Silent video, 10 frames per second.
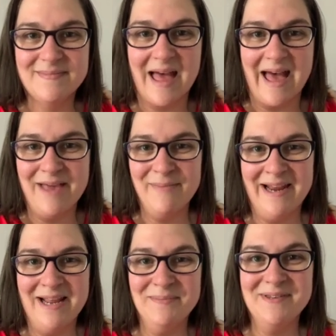Hi, my
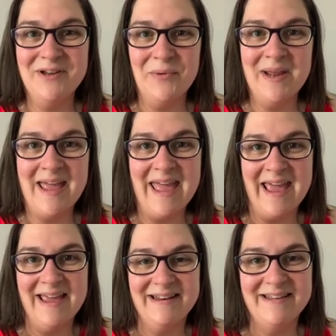name's Nona
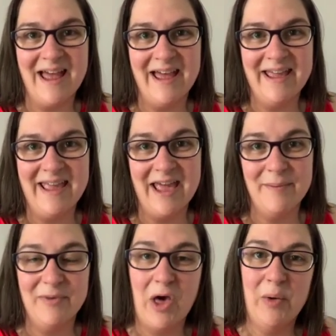and I am
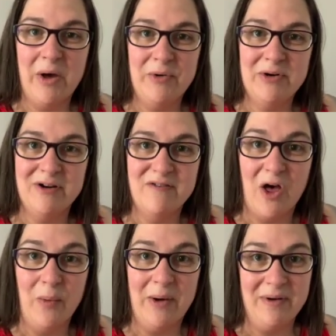co-owner of
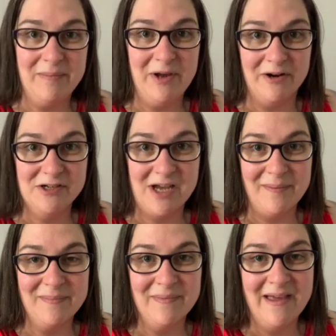All Wound Up Yarn
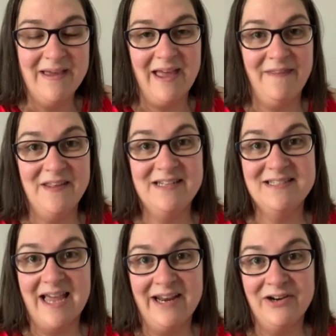Shop and the
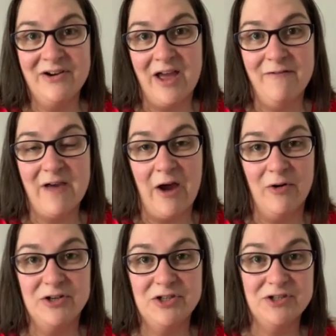designer of our
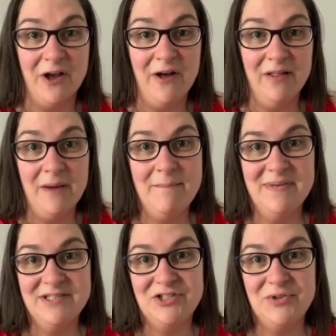Shawl
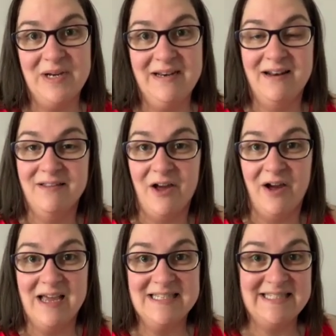Mystery Knit
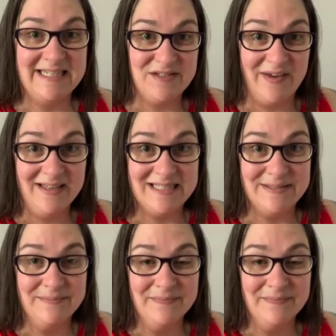Along Six Fix.